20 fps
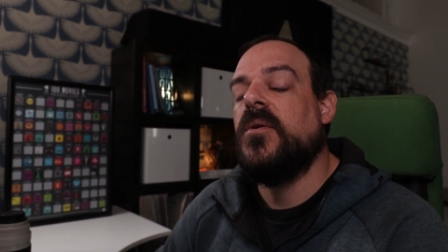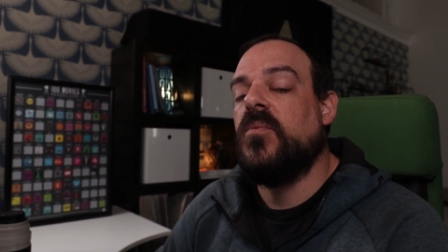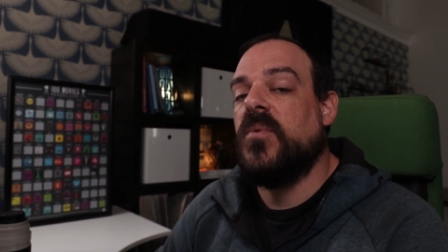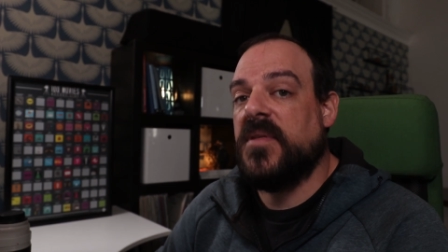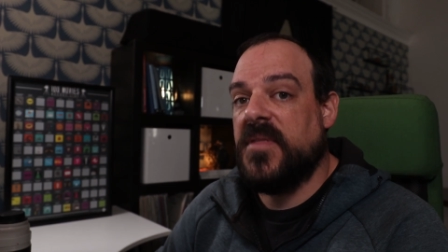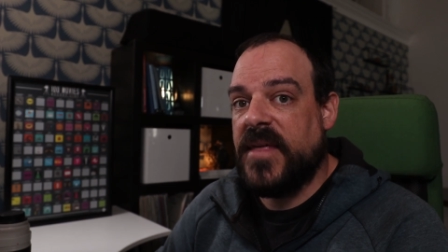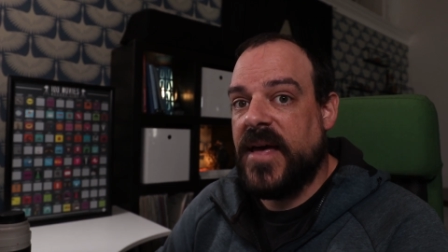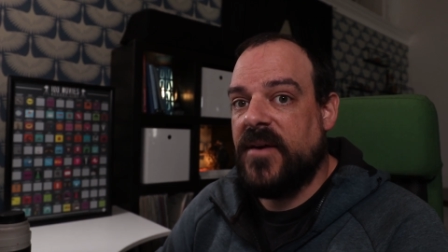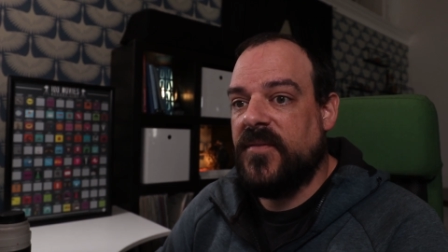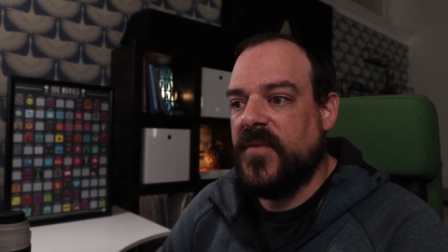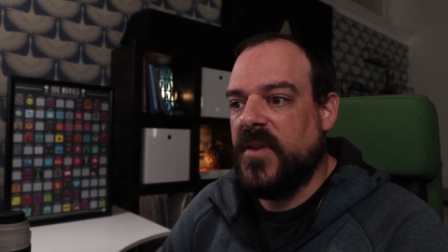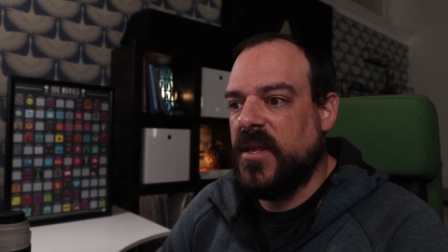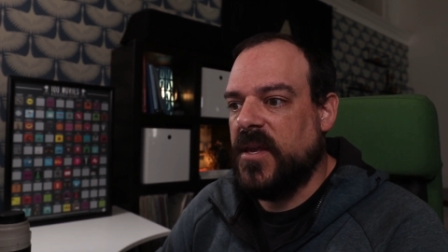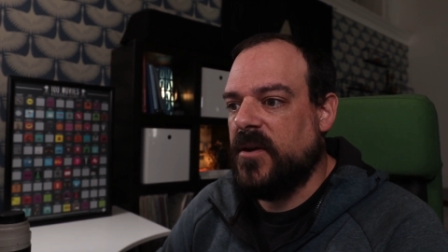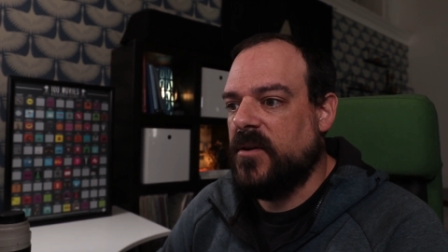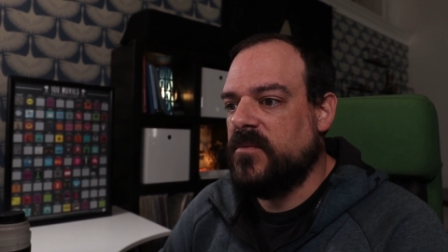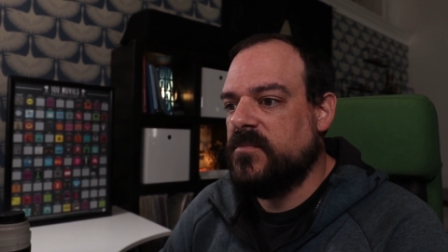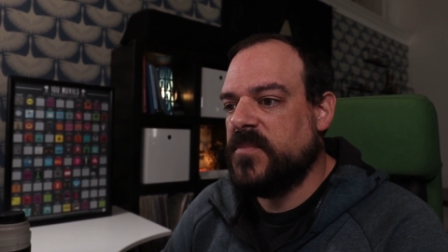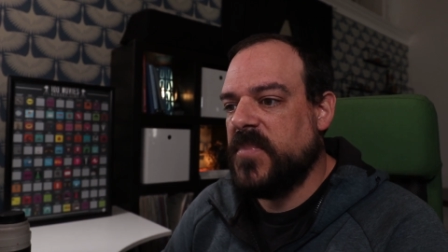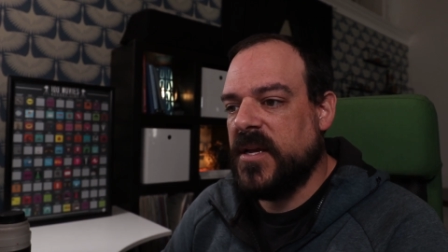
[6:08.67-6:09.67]
with that
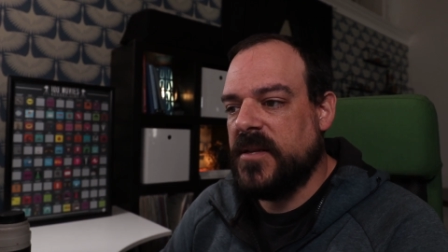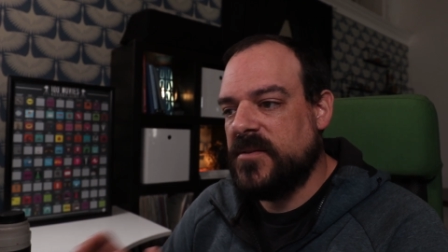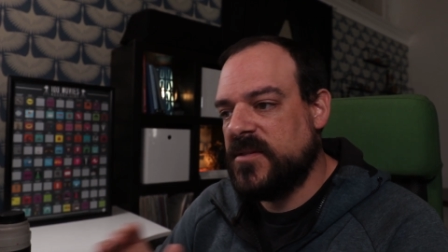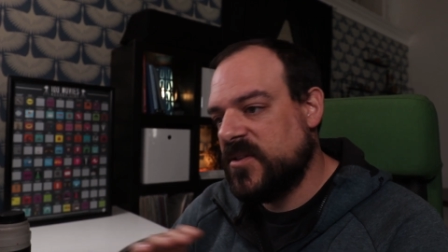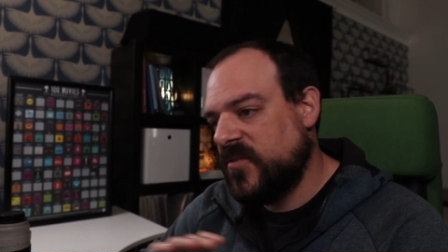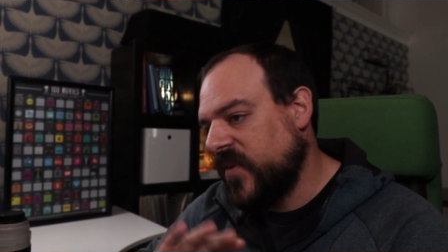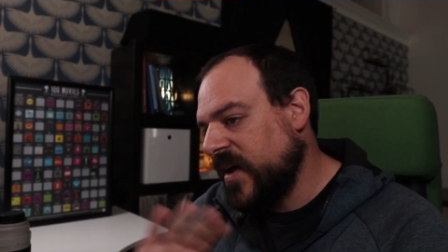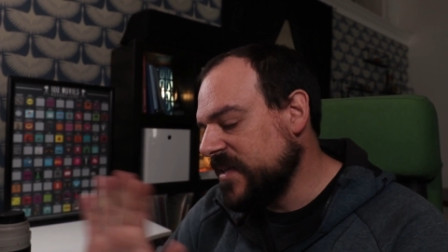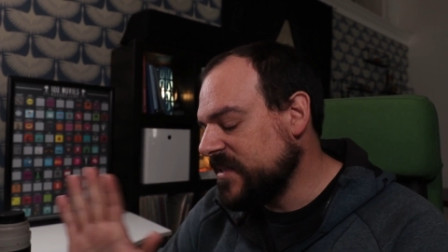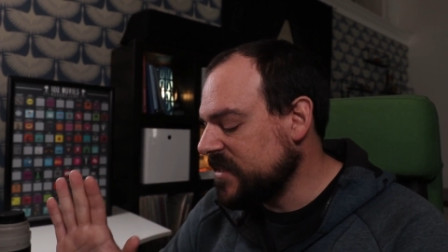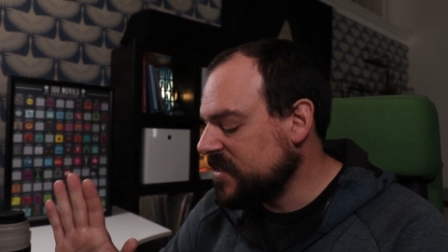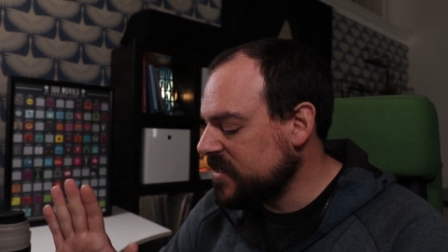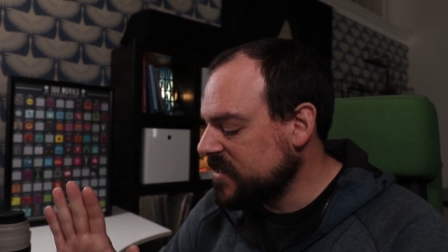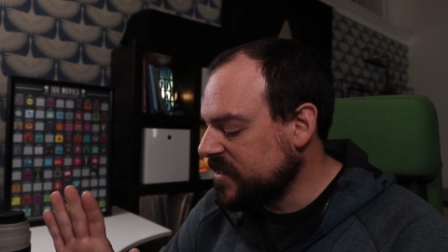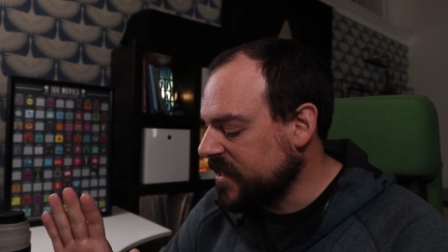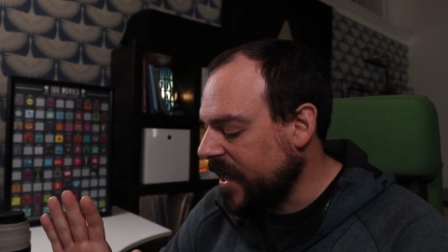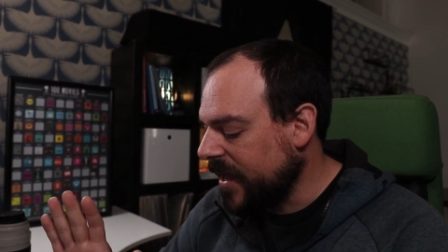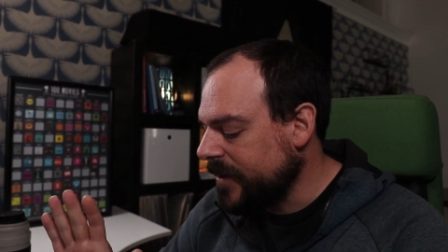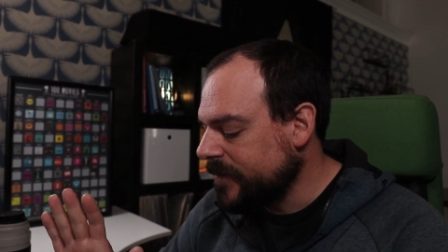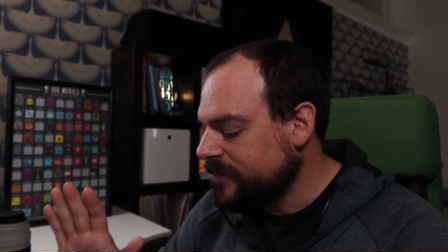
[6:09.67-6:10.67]
video. But suffice it to
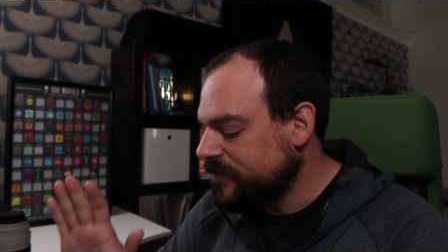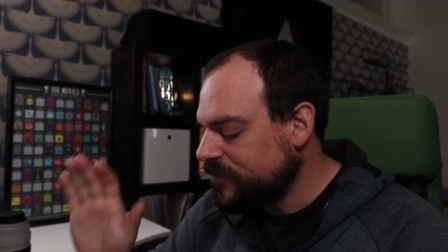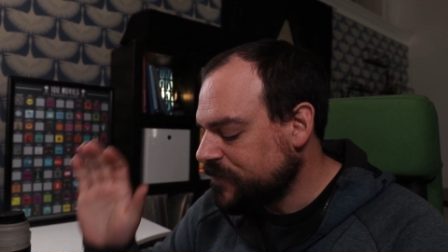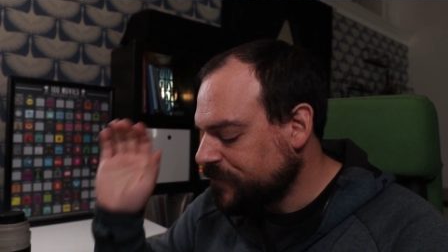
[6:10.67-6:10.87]
say,